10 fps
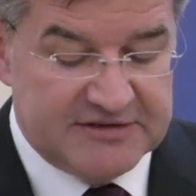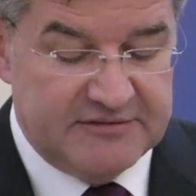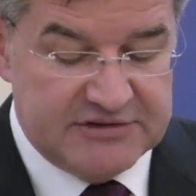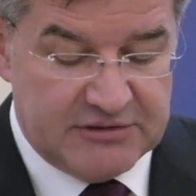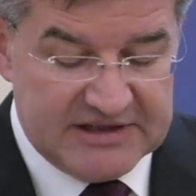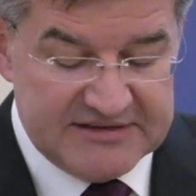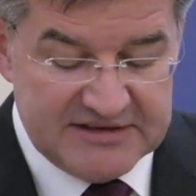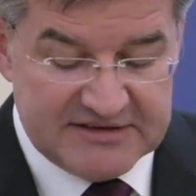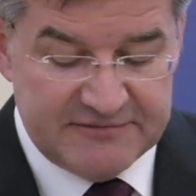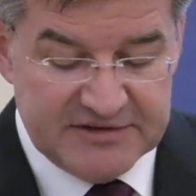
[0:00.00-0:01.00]
of the
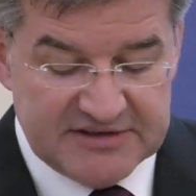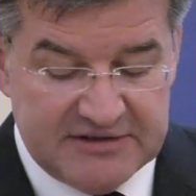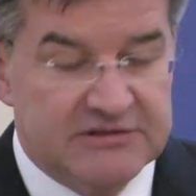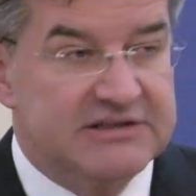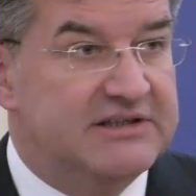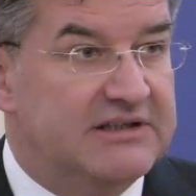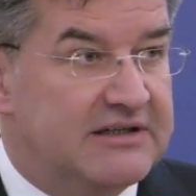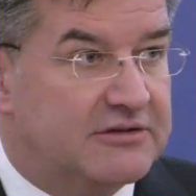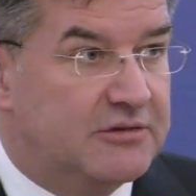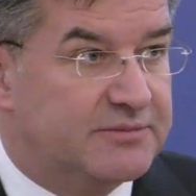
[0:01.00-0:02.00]
Organization for Security
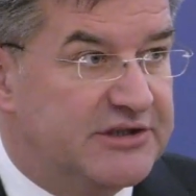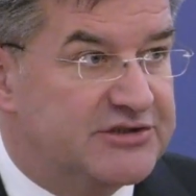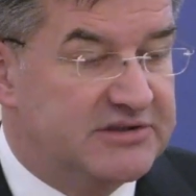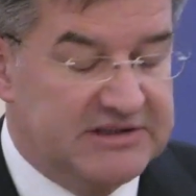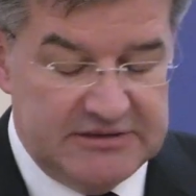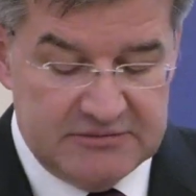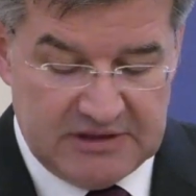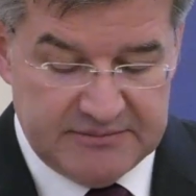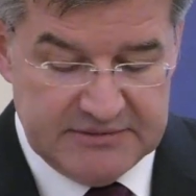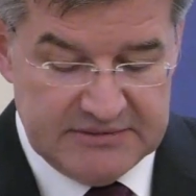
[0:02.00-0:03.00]
and Cooperation in Europe,